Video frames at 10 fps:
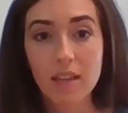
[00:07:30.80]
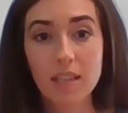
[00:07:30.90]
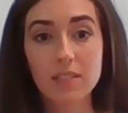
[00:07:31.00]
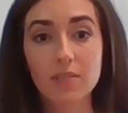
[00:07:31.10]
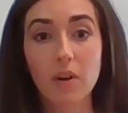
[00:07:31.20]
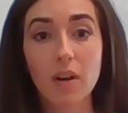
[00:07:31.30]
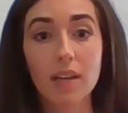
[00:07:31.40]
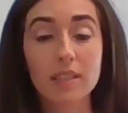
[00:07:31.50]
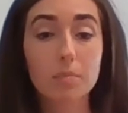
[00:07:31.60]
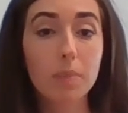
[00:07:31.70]
as far
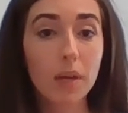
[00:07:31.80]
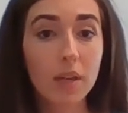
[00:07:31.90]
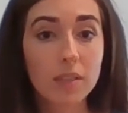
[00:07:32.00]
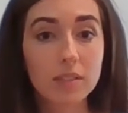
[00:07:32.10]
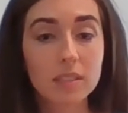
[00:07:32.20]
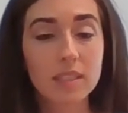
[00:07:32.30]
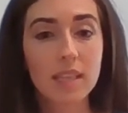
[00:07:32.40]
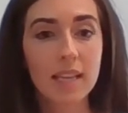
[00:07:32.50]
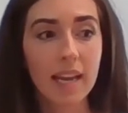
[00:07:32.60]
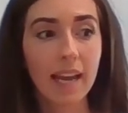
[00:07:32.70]
as birds
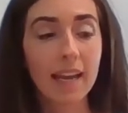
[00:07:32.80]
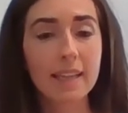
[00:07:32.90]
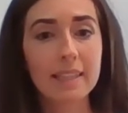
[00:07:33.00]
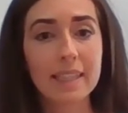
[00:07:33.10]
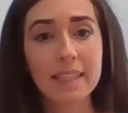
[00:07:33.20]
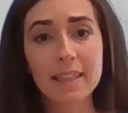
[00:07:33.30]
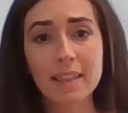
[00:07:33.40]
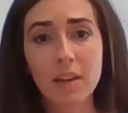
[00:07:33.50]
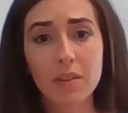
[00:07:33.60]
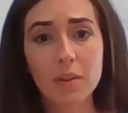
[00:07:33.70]
and
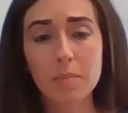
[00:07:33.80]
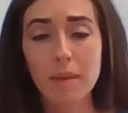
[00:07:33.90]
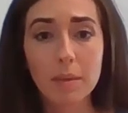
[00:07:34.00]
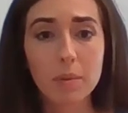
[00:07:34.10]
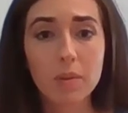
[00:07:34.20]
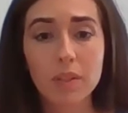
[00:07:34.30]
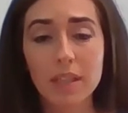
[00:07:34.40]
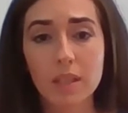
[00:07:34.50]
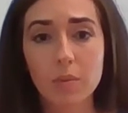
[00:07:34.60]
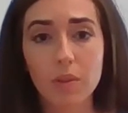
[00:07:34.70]
any other mammal or
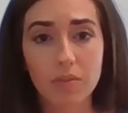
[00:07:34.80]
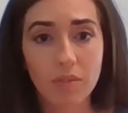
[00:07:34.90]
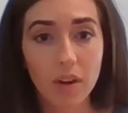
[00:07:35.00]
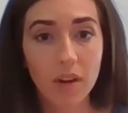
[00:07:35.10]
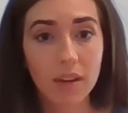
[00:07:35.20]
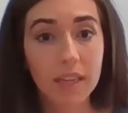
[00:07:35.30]
anything with fur,